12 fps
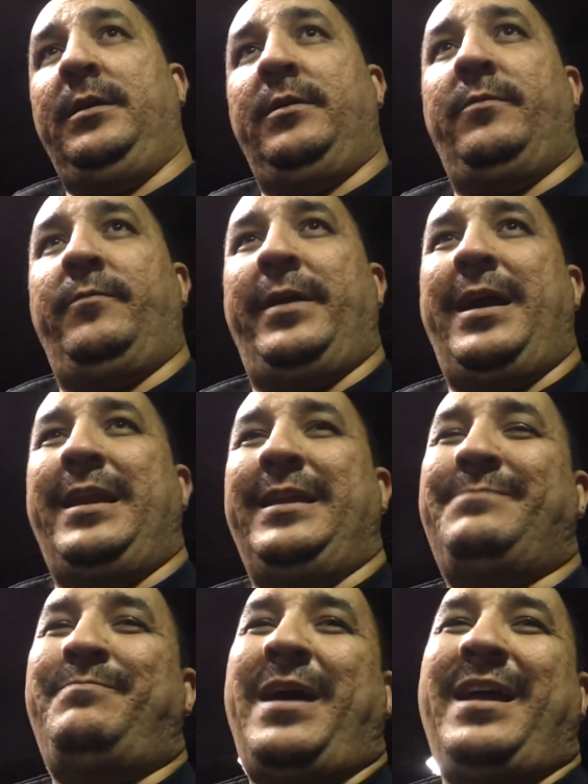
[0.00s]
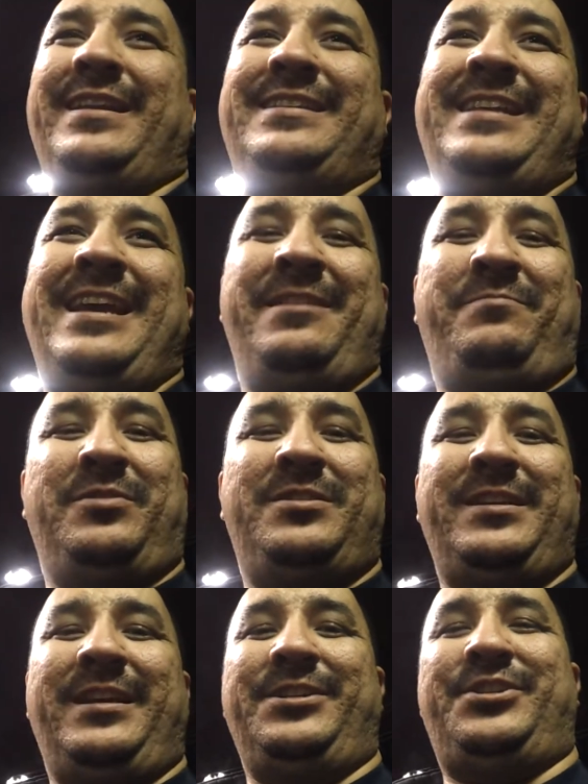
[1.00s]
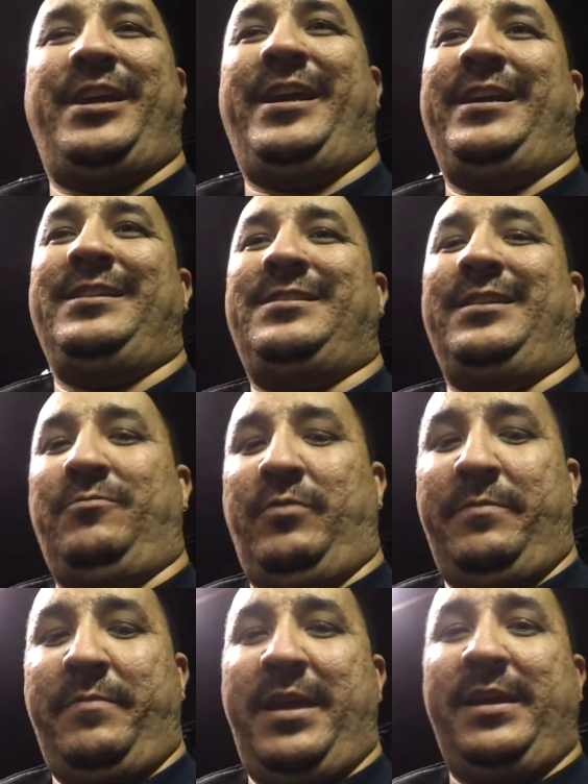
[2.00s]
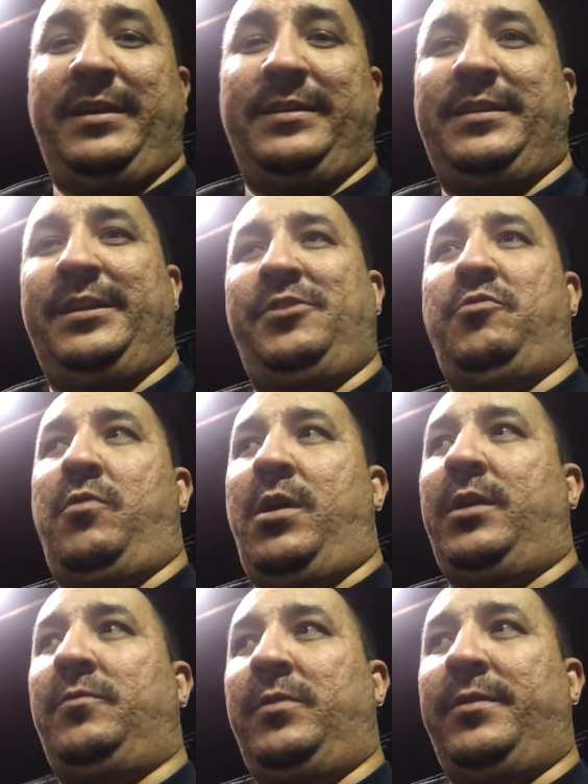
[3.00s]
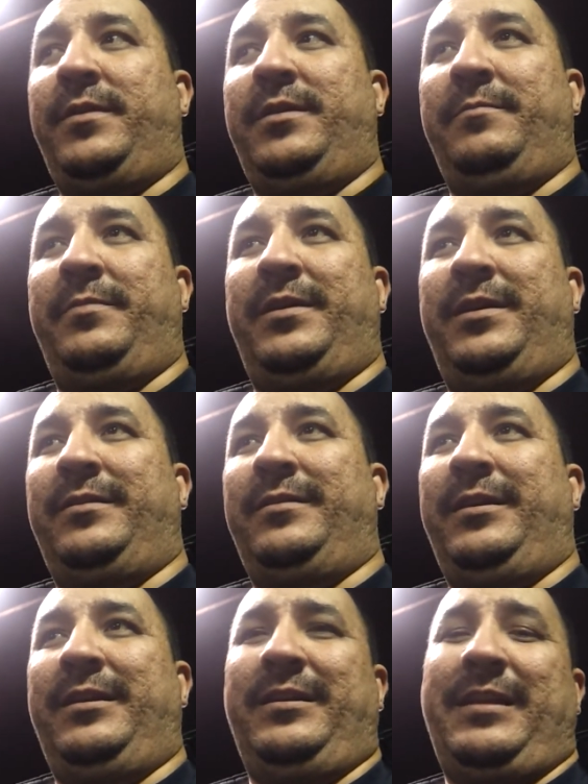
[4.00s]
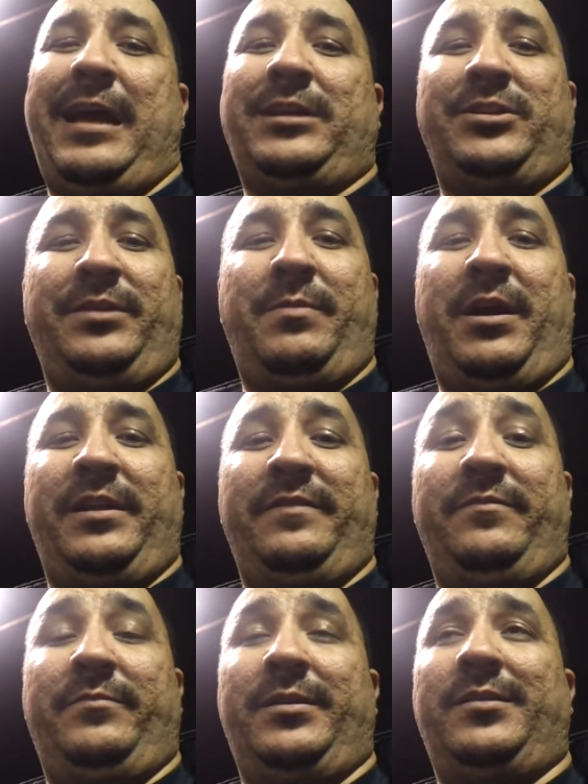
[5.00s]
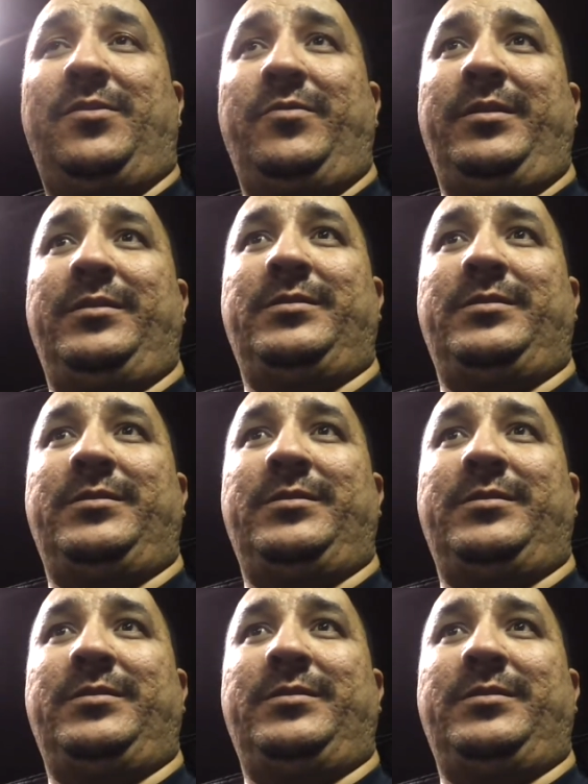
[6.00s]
we got about a 10% chance that we may continue on with it, and it actually might even be lower than